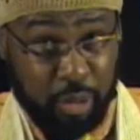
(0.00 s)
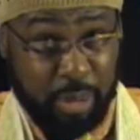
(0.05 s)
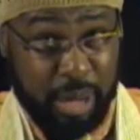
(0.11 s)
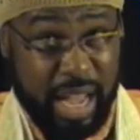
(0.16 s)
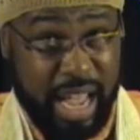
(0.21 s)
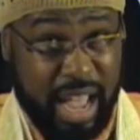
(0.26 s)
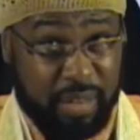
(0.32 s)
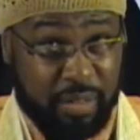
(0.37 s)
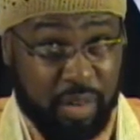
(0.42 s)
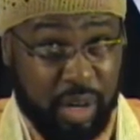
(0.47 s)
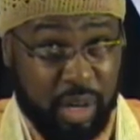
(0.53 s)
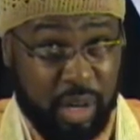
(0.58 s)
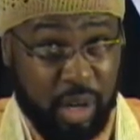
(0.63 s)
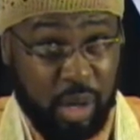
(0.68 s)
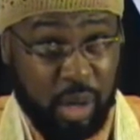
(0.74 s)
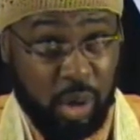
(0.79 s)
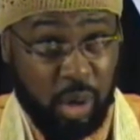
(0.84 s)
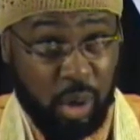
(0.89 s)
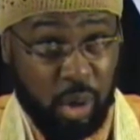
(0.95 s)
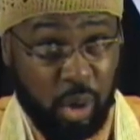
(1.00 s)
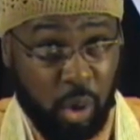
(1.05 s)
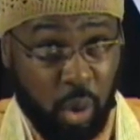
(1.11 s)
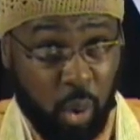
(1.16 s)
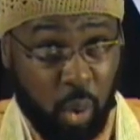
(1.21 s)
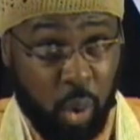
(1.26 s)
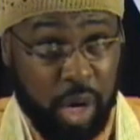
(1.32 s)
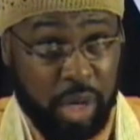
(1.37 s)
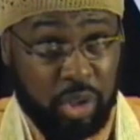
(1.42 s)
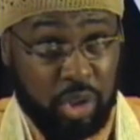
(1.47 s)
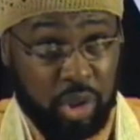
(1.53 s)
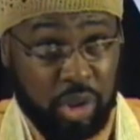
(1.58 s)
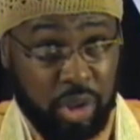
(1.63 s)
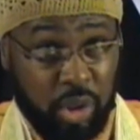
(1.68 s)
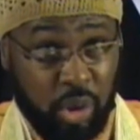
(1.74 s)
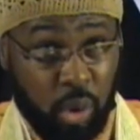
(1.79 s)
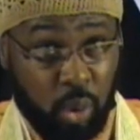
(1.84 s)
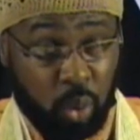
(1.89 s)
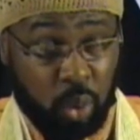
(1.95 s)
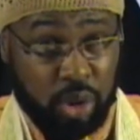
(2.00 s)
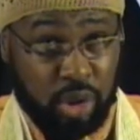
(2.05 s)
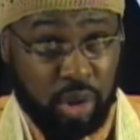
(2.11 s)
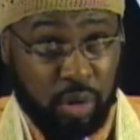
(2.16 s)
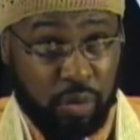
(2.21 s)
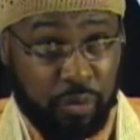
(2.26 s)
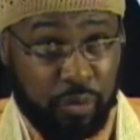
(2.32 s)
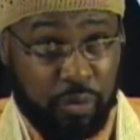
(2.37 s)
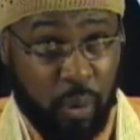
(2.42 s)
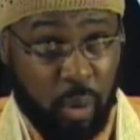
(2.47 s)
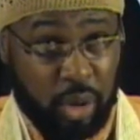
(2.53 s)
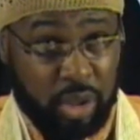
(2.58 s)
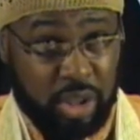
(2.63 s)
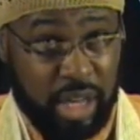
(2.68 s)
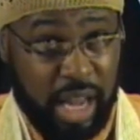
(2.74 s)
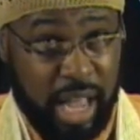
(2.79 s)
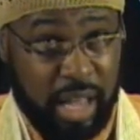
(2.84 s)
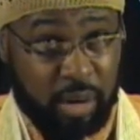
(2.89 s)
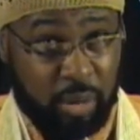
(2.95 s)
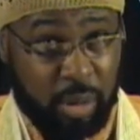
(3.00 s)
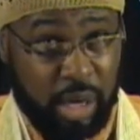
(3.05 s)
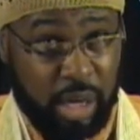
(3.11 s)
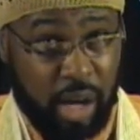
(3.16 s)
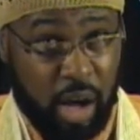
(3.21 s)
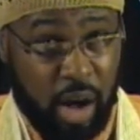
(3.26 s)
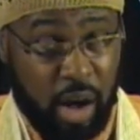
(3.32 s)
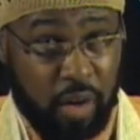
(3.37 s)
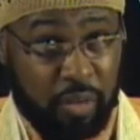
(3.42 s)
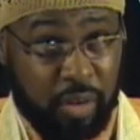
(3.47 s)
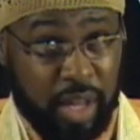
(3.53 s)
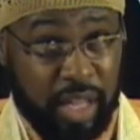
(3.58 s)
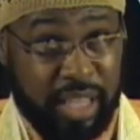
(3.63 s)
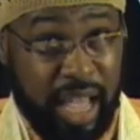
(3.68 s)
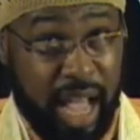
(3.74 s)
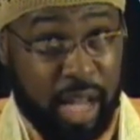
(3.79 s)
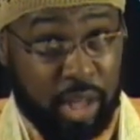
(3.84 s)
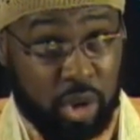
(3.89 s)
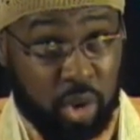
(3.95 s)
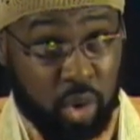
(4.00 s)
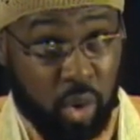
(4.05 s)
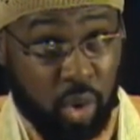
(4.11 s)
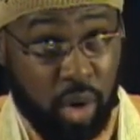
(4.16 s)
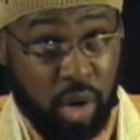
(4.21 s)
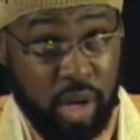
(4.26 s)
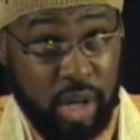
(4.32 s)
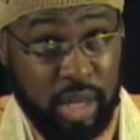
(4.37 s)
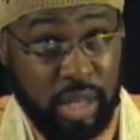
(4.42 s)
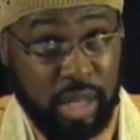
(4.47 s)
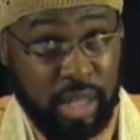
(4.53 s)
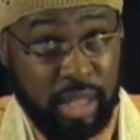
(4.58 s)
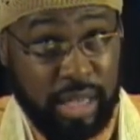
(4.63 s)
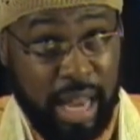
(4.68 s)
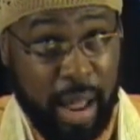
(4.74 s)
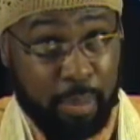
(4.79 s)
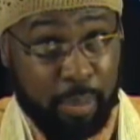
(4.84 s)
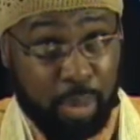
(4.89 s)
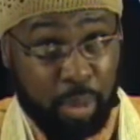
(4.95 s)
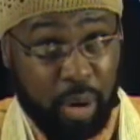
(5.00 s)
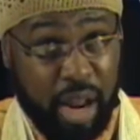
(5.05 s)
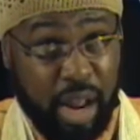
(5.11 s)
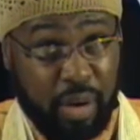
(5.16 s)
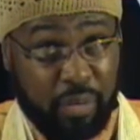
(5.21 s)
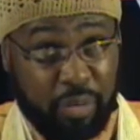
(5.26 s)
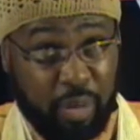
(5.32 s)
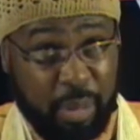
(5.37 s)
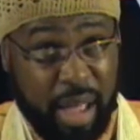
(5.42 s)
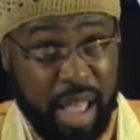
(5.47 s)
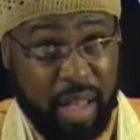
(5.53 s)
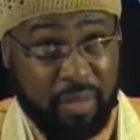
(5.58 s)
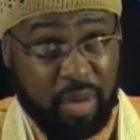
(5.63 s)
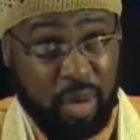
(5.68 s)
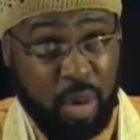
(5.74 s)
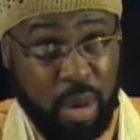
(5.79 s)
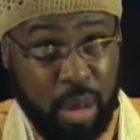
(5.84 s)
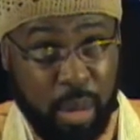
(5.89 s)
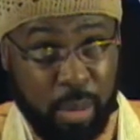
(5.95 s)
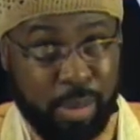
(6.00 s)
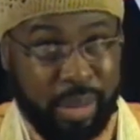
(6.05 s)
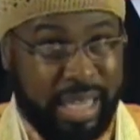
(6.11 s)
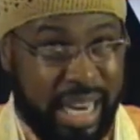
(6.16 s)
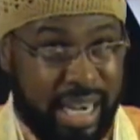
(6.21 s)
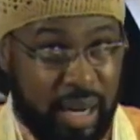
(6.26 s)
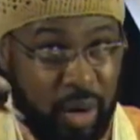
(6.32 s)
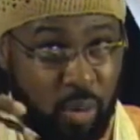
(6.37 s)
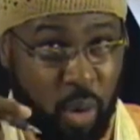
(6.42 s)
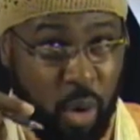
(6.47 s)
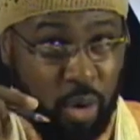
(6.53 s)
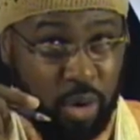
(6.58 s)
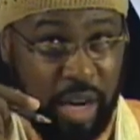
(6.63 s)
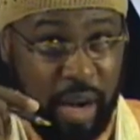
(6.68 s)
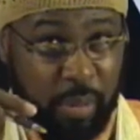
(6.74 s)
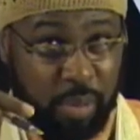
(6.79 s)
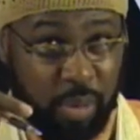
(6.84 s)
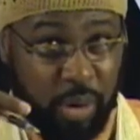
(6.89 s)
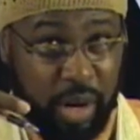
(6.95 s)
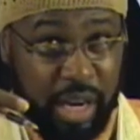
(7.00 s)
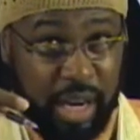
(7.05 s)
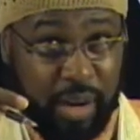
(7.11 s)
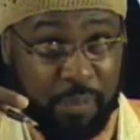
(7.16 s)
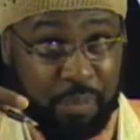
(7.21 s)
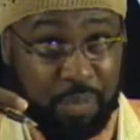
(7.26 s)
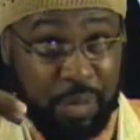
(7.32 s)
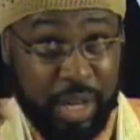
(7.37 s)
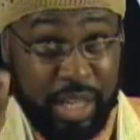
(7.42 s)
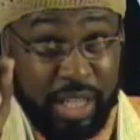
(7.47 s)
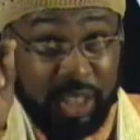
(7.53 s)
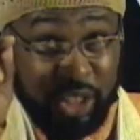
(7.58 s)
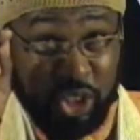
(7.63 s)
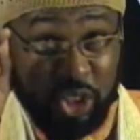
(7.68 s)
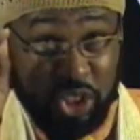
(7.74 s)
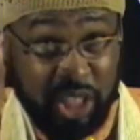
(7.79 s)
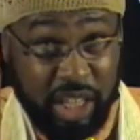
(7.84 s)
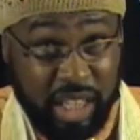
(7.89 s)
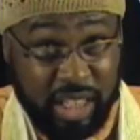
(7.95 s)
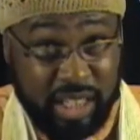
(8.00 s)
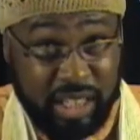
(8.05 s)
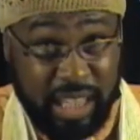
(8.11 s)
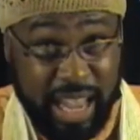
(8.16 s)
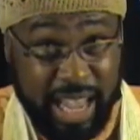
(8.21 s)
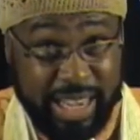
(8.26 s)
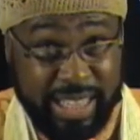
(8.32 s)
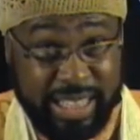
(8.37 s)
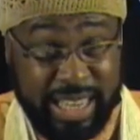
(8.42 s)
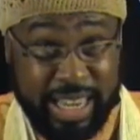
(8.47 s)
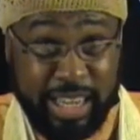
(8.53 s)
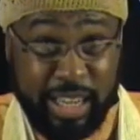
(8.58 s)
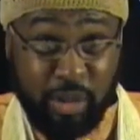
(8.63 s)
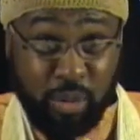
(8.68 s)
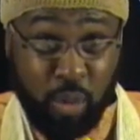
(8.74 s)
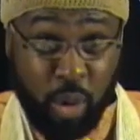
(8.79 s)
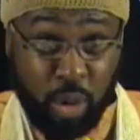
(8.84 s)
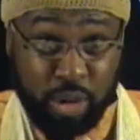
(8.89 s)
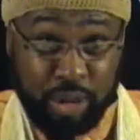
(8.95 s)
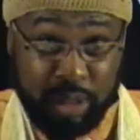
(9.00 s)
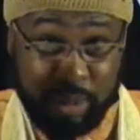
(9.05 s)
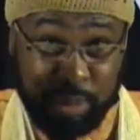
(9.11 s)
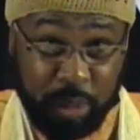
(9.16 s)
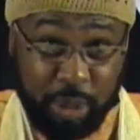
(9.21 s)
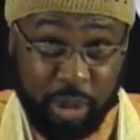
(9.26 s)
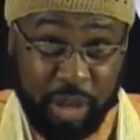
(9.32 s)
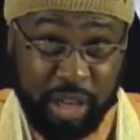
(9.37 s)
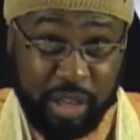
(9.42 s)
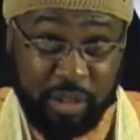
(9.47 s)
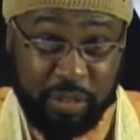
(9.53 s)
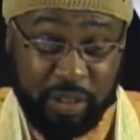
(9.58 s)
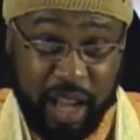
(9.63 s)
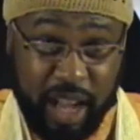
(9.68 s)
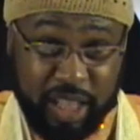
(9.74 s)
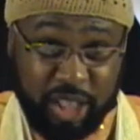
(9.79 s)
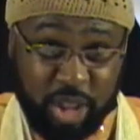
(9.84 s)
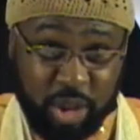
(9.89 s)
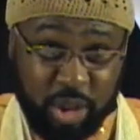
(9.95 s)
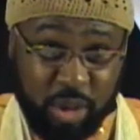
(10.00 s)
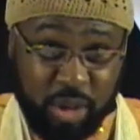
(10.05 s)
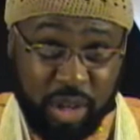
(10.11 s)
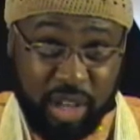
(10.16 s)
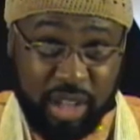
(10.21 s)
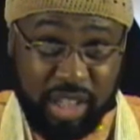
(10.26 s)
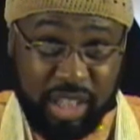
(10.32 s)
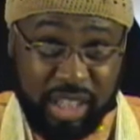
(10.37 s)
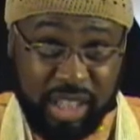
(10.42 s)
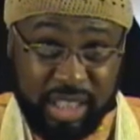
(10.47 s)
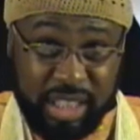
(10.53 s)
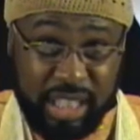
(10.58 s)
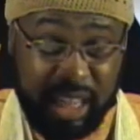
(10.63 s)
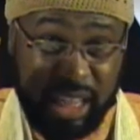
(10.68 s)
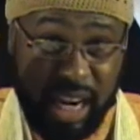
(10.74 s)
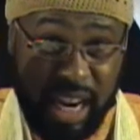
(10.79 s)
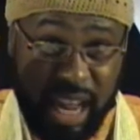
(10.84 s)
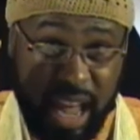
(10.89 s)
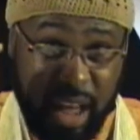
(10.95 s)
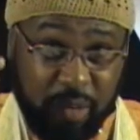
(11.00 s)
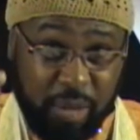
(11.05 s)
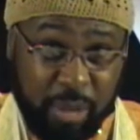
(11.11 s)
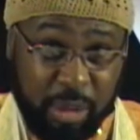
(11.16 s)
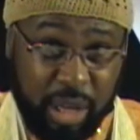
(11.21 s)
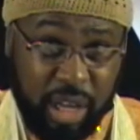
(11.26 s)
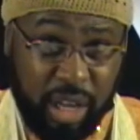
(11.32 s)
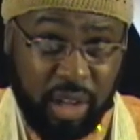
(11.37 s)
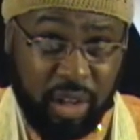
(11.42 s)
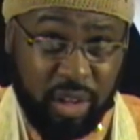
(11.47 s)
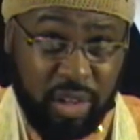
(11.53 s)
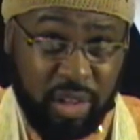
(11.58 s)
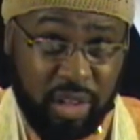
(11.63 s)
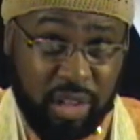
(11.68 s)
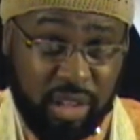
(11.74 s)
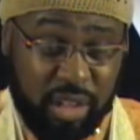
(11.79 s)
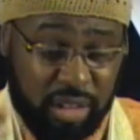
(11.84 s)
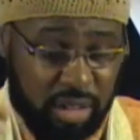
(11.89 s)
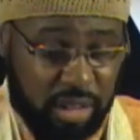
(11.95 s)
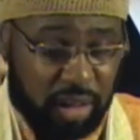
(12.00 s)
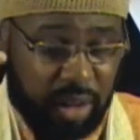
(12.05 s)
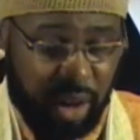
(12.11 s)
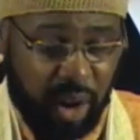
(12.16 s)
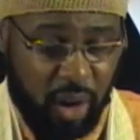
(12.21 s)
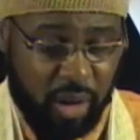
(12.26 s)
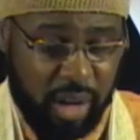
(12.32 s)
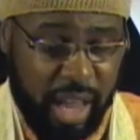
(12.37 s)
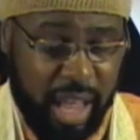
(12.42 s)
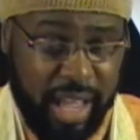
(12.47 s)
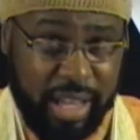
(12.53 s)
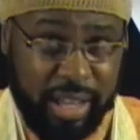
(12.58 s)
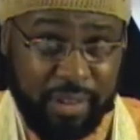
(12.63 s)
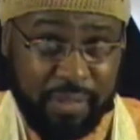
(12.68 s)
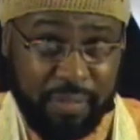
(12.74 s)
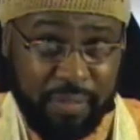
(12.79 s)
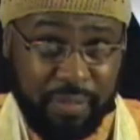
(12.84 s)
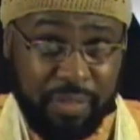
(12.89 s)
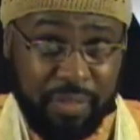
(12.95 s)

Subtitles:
from heaven, which was a foreshadowing of Yahshua, that bread from heaven, but they didn't want that bread. Just like they didn't want the bread of Yahshua. Didn't they have him killed? Okay.